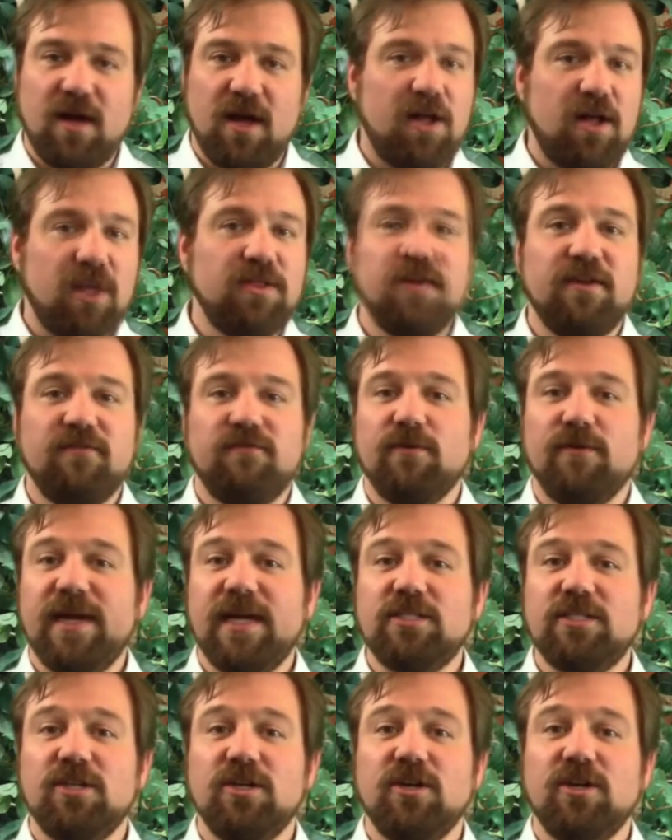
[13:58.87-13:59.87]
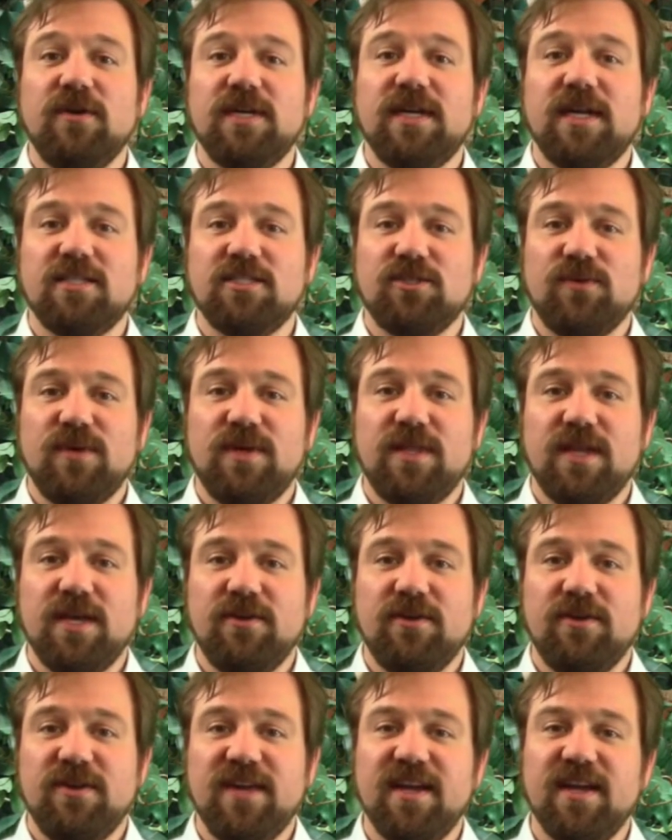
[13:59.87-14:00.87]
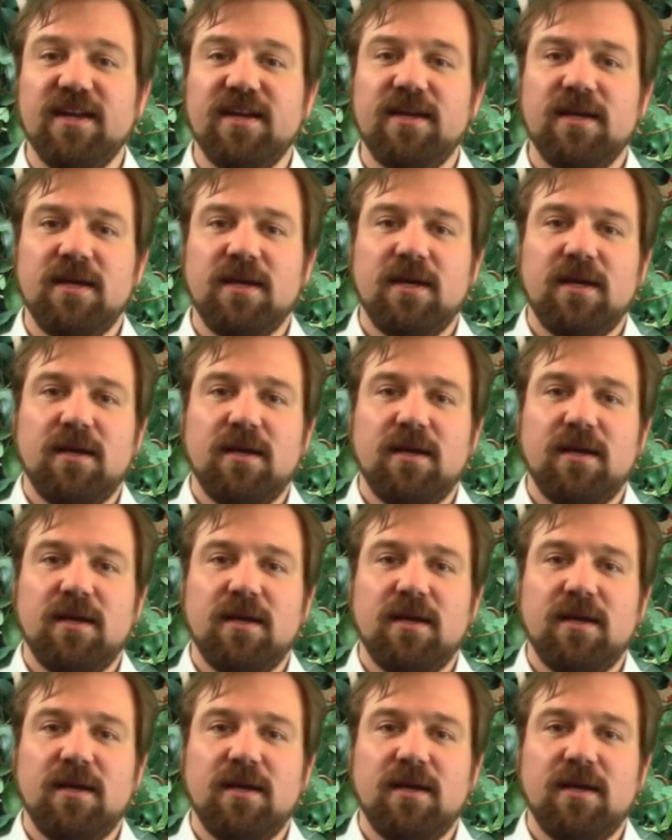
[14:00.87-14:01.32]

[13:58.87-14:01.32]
all the information going to S3 that you need,